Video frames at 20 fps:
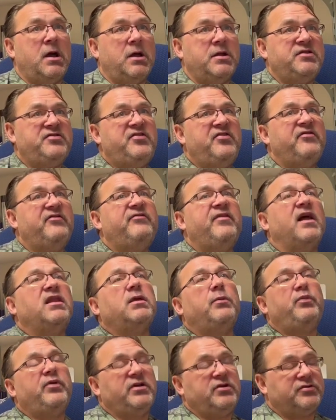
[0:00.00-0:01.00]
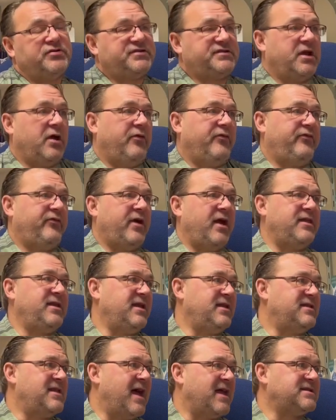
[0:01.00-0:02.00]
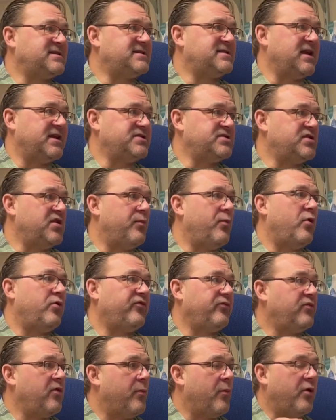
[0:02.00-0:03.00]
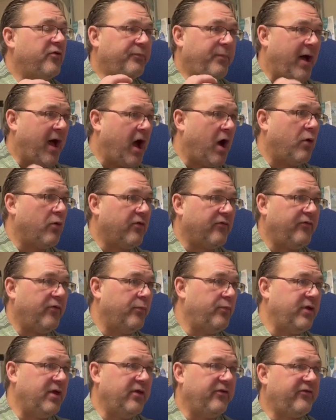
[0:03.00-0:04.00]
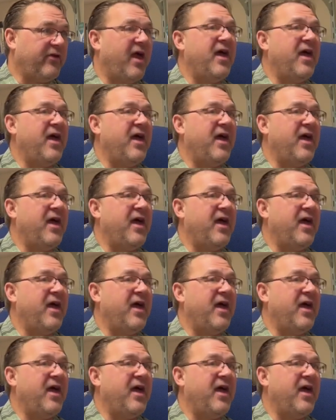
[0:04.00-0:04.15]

developing yourself, I think that's the most powerful piece.